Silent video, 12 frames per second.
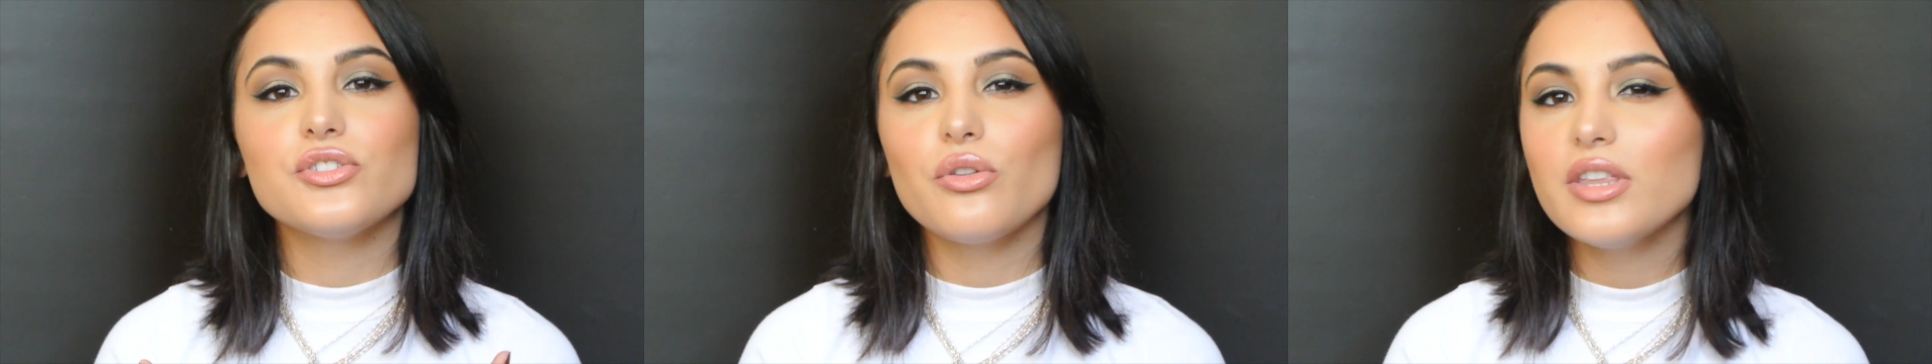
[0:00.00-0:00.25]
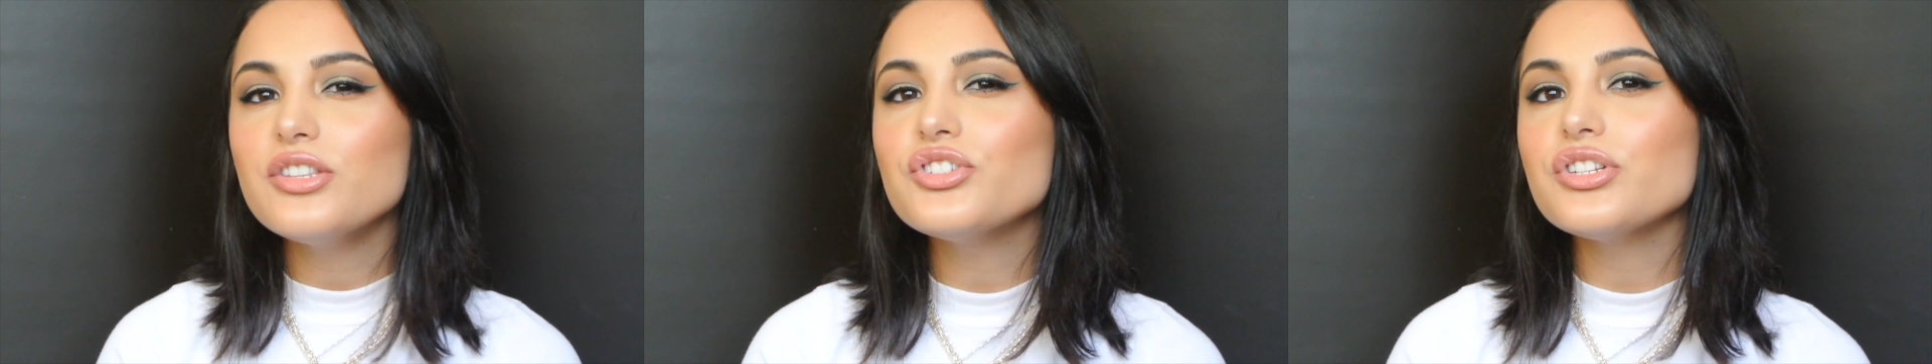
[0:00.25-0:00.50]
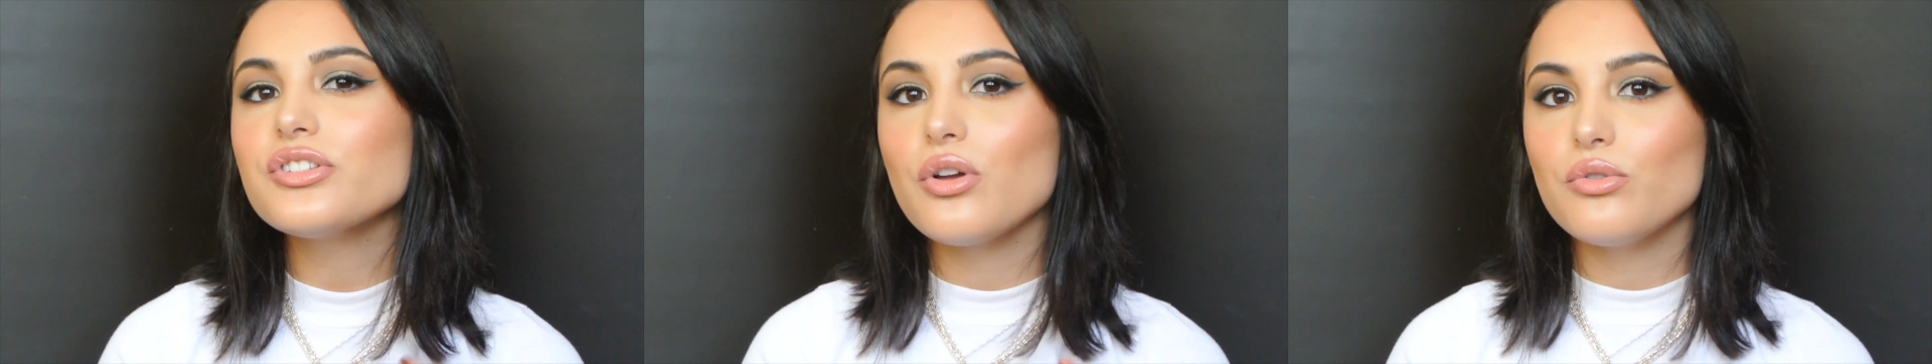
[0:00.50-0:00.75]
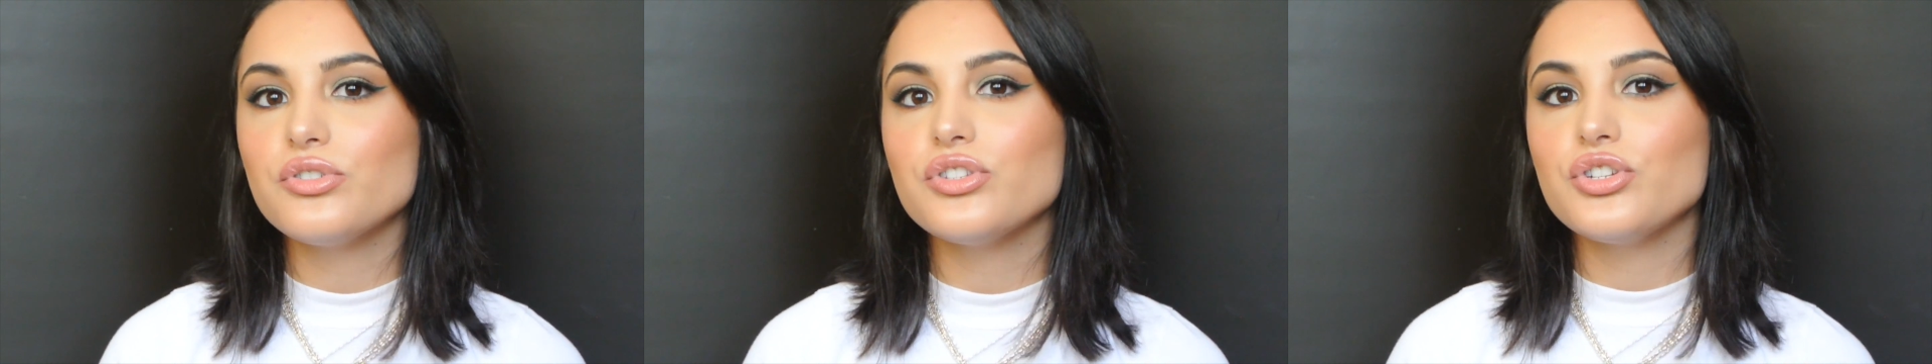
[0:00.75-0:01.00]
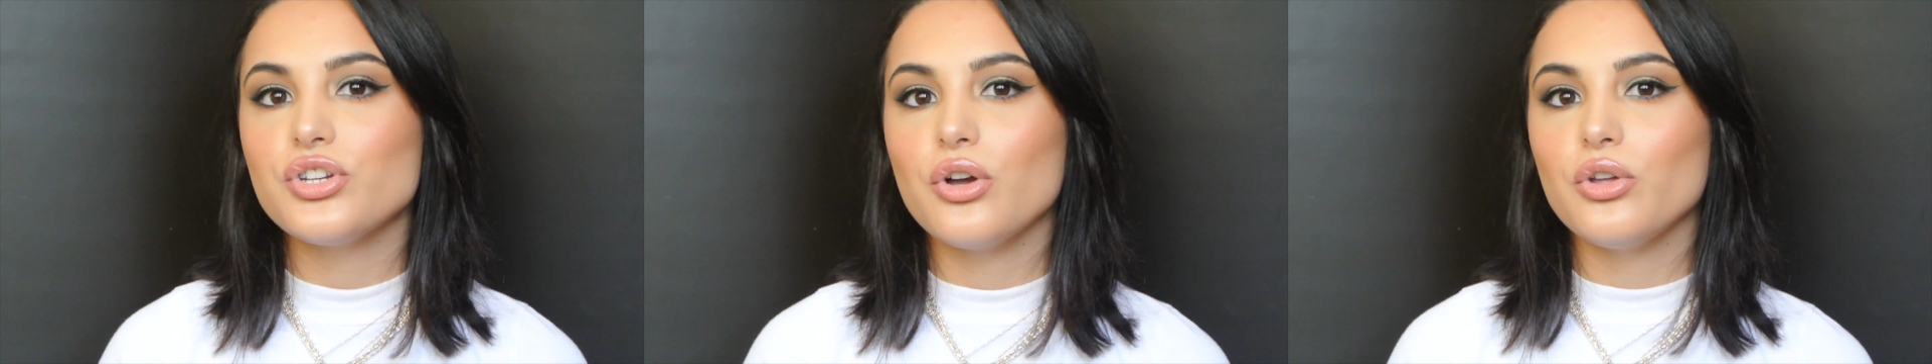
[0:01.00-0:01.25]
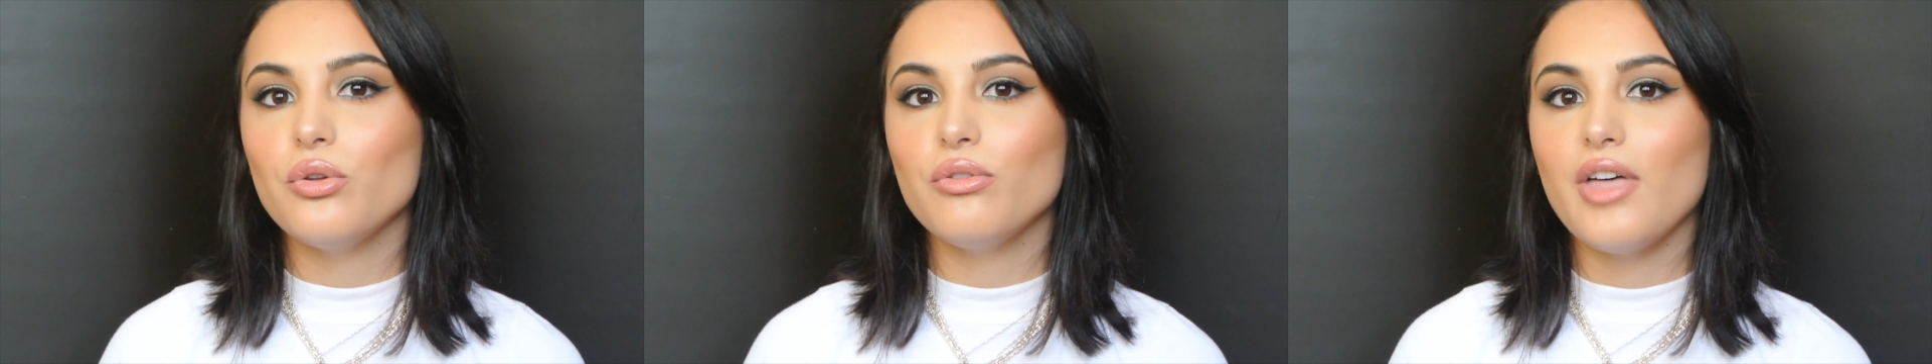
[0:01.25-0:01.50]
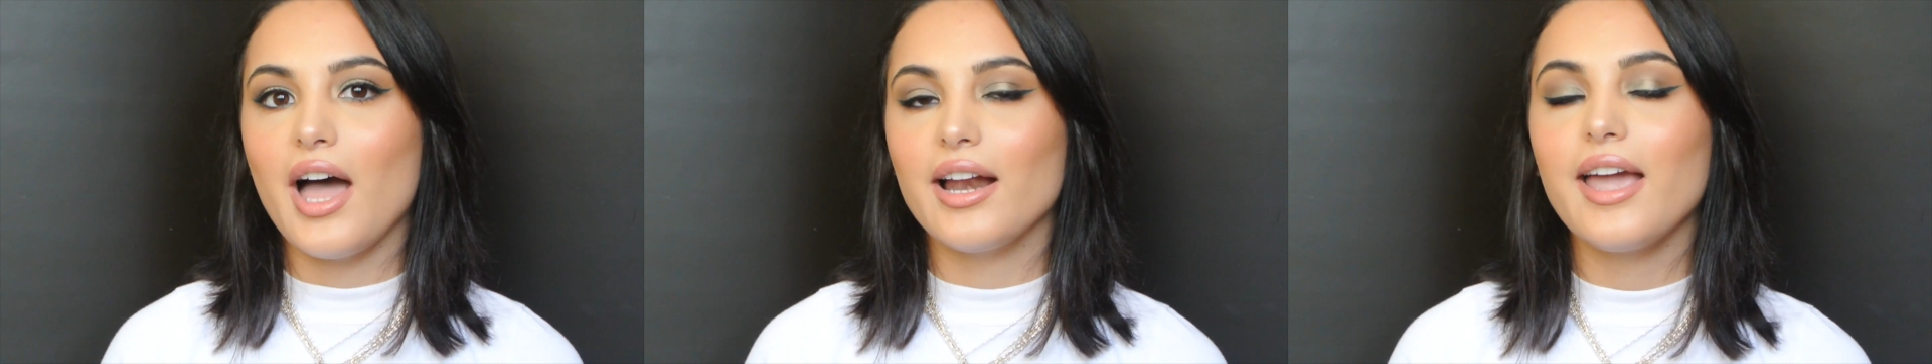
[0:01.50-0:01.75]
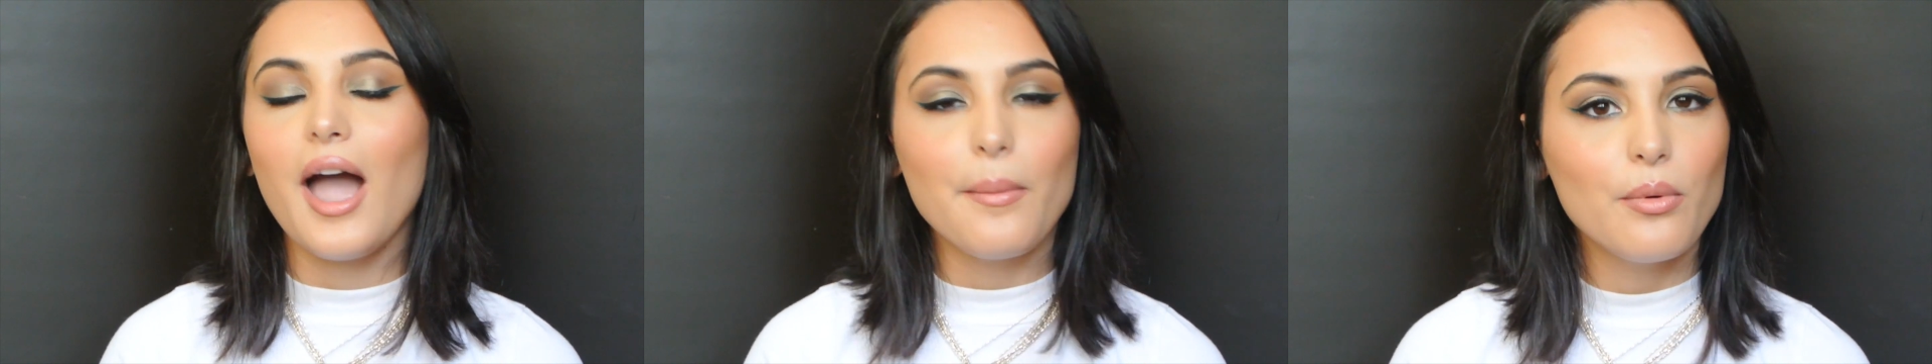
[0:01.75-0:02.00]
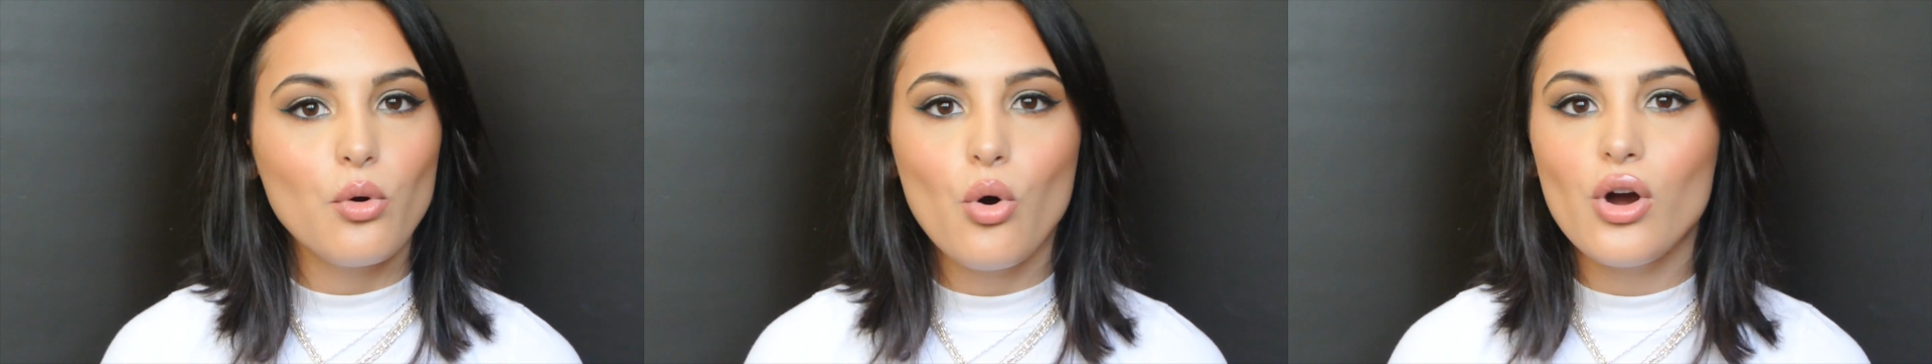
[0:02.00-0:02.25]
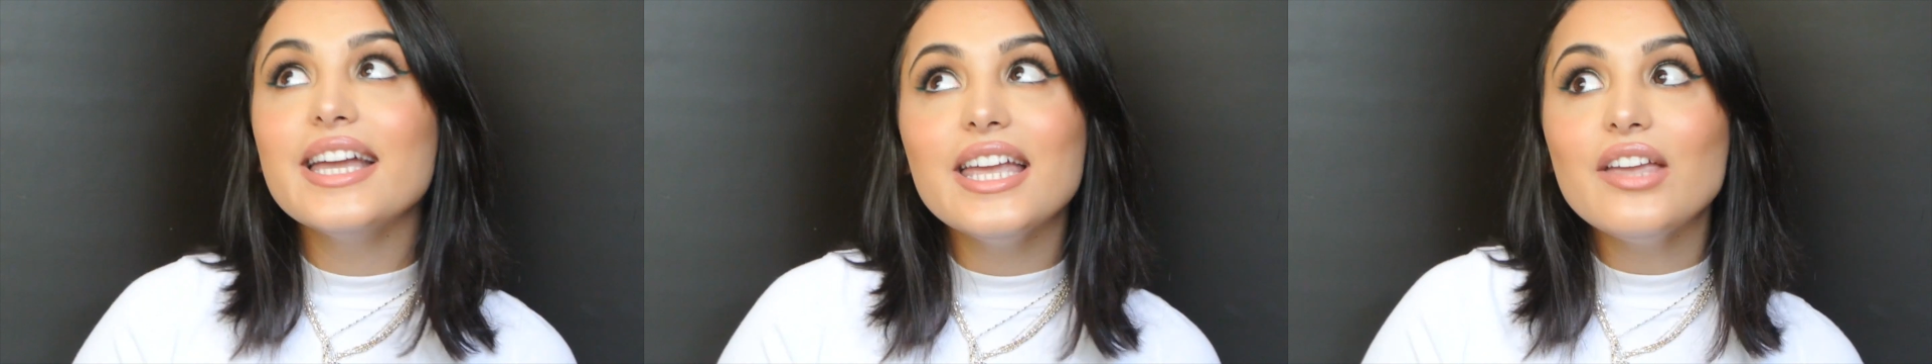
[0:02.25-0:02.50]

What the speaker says: So this just goes to show you that Capricorn,